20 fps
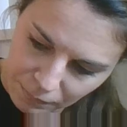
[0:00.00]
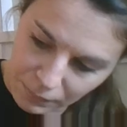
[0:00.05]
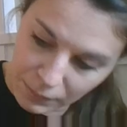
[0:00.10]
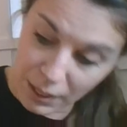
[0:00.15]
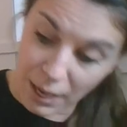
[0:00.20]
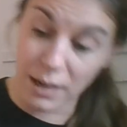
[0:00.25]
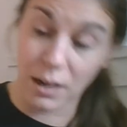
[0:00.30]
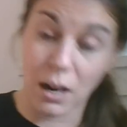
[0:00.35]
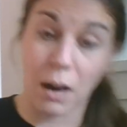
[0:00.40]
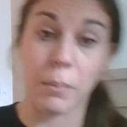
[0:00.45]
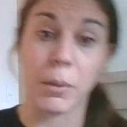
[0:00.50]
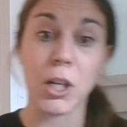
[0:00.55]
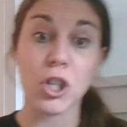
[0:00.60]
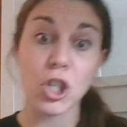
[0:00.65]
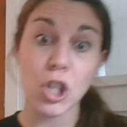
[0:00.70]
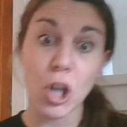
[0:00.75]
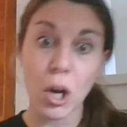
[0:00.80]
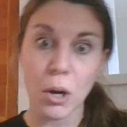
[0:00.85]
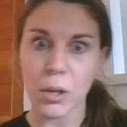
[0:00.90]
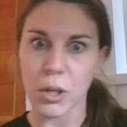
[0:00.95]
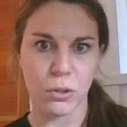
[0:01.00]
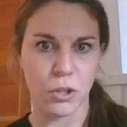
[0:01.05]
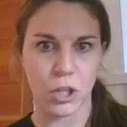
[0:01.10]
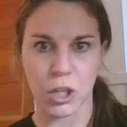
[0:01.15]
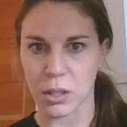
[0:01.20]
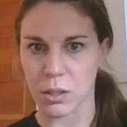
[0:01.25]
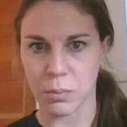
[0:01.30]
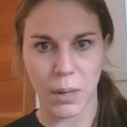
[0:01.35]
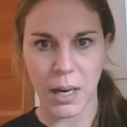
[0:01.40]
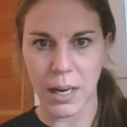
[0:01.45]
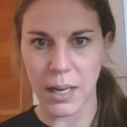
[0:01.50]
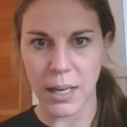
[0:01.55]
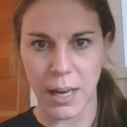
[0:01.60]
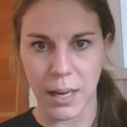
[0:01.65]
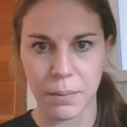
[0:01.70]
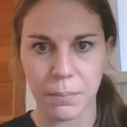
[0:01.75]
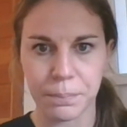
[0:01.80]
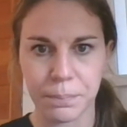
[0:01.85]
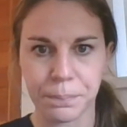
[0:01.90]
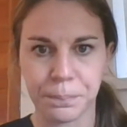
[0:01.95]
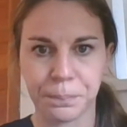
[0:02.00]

Okay, now I'm going to show you just what I did.